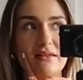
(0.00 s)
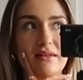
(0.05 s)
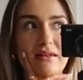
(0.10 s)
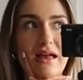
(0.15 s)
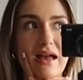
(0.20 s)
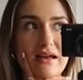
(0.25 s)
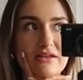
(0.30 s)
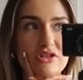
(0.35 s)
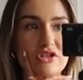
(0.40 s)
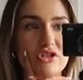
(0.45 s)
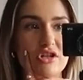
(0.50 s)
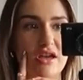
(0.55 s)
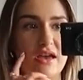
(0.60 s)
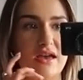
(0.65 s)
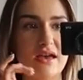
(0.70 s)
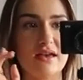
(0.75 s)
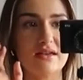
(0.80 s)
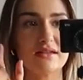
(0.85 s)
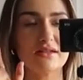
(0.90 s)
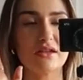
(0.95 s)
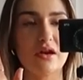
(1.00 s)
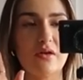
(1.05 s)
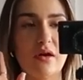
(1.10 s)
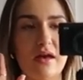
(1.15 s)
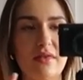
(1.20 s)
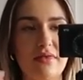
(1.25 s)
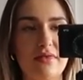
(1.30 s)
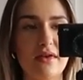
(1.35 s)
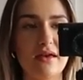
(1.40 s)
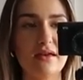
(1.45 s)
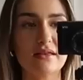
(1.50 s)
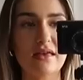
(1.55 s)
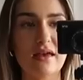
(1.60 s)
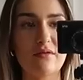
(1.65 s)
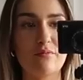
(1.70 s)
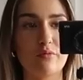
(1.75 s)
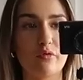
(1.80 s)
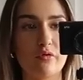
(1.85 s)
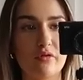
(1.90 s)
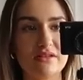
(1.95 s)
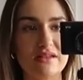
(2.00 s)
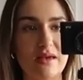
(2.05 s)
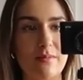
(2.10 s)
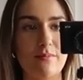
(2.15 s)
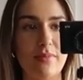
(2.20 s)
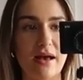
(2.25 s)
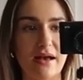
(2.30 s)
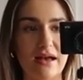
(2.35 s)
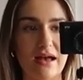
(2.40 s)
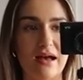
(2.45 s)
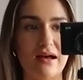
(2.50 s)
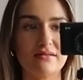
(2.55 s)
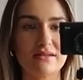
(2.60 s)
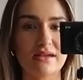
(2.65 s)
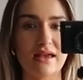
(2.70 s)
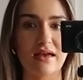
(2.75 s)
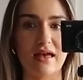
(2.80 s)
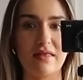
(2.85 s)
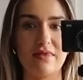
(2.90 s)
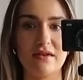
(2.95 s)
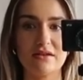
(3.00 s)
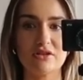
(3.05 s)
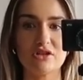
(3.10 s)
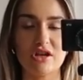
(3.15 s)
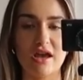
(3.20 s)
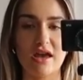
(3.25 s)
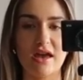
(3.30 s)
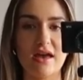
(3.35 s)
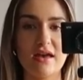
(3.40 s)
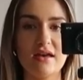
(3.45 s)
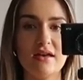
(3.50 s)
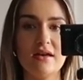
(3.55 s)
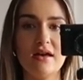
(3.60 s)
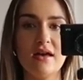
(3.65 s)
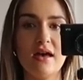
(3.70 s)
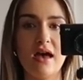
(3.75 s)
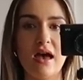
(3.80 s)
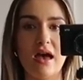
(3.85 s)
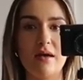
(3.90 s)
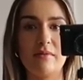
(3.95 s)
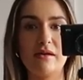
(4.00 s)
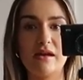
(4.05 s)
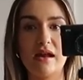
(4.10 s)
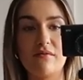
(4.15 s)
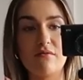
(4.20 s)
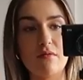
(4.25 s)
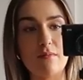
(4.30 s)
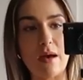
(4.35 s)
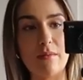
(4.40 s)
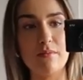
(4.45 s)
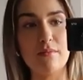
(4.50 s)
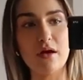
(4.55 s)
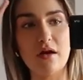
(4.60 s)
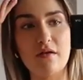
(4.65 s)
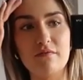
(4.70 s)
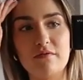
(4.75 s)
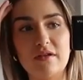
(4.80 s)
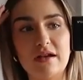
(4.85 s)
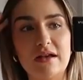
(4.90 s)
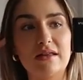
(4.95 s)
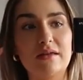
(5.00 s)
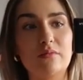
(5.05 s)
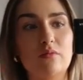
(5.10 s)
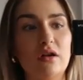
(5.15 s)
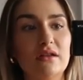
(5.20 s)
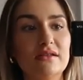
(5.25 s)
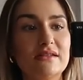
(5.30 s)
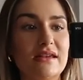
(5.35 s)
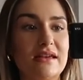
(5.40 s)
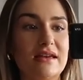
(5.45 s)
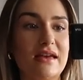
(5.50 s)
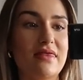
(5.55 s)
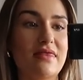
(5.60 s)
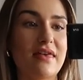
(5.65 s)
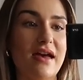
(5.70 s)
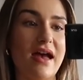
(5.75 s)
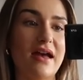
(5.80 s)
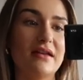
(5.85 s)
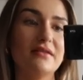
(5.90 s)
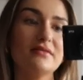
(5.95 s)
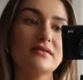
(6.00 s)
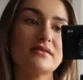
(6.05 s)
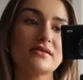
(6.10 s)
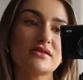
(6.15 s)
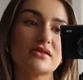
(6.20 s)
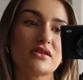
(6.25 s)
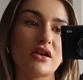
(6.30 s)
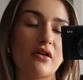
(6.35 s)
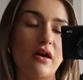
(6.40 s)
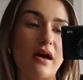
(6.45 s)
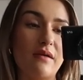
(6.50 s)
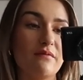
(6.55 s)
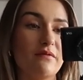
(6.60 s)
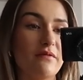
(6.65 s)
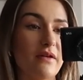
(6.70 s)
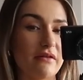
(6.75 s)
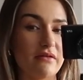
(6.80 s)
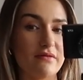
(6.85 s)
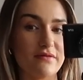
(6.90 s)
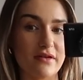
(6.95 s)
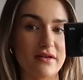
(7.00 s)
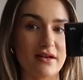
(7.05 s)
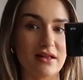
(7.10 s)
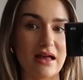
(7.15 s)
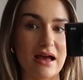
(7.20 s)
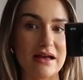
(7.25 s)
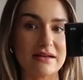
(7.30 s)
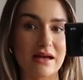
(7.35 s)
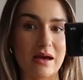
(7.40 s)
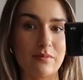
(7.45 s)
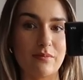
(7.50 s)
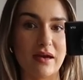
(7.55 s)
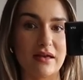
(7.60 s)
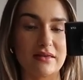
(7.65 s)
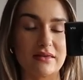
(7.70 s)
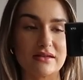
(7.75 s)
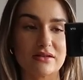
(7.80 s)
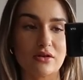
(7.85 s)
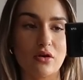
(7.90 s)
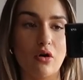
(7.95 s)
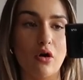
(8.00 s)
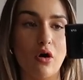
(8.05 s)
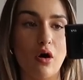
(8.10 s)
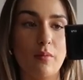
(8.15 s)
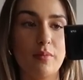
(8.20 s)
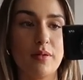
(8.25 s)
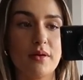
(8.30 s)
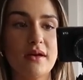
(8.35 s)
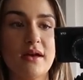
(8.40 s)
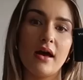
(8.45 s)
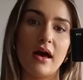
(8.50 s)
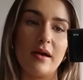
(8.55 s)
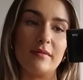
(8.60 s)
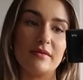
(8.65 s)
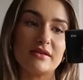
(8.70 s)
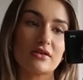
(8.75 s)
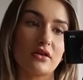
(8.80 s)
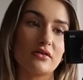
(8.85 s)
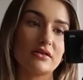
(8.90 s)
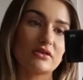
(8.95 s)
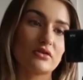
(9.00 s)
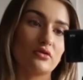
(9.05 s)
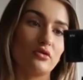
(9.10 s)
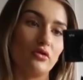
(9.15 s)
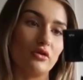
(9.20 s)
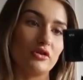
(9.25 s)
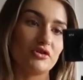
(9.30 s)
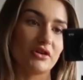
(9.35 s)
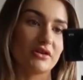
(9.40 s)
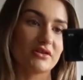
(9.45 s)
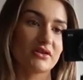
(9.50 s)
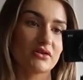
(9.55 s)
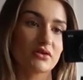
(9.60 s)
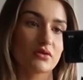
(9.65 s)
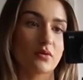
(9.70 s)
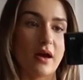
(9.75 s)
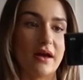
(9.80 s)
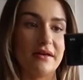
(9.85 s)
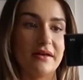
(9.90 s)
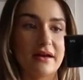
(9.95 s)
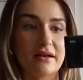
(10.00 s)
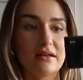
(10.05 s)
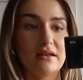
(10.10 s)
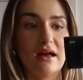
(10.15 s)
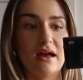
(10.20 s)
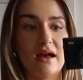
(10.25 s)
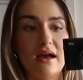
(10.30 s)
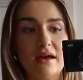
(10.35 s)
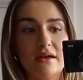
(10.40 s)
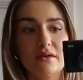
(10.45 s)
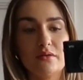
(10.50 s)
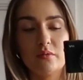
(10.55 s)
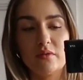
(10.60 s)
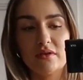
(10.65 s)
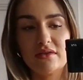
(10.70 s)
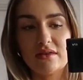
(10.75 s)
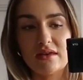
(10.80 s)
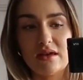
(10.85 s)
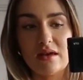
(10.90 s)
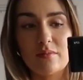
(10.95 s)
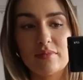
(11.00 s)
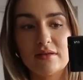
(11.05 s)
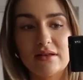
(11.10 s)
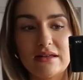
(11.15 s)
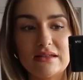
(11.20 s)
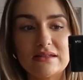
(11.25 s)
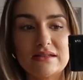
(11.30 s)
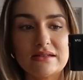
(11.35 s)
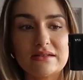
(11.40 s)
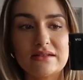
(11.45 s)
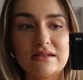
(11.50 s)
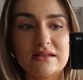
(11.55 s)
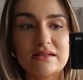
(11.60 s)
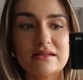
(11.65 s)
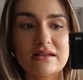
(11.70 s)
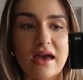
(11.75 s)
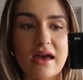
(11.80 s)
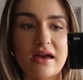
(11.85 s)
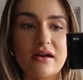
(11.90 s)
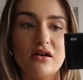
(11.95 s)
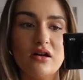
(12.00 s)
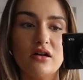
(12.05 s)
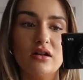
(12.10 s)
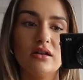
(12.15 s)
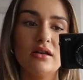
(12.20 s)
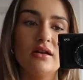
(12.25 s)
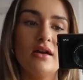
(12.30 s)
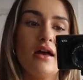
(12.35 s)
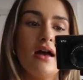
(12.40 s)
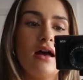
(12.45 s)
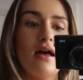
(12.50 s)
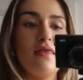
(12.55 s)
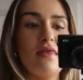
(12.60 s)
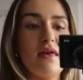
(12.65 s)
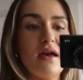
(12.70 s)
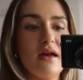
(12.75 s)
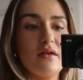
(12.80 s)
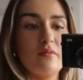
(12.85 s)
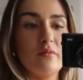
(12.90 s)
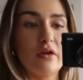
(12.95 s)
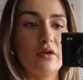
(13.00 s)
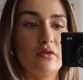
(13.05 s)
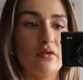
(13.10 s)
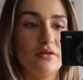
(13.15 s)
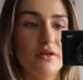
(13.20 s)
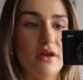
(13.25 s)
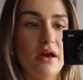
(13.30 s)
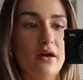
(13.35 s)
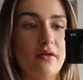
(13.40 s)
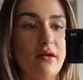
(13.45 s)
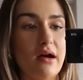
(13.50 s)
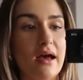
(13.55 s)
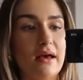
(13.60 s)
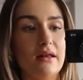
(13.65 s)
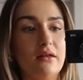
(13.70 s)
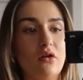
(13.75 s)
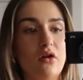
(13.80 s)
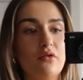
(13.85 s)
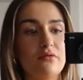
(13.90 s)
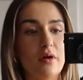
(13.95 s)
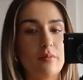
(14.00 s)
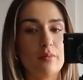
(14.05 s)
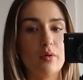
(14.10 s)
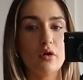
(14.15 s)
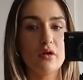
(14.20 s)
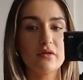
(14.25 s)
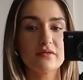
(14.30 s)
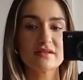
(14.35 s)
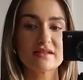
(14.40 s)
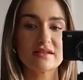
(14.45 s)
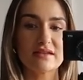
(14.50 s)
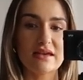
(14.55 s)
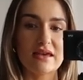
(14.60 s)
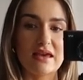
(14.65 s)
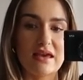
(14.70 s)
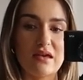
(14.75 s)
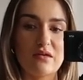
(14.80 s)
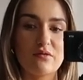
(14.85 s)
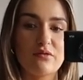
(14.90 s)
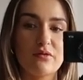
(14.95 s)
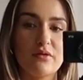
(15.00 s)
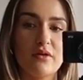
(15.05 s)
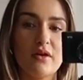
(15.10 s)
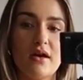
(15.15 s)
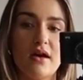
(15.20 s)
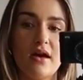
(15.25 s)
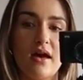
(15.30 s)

last year, so I think they brought it back out again this year, and I remember really wanting it then, so I'm very glad I picked this up. It's got this gorgeous square neckline with the pleated detail, and then we all know I love a puff sleeve.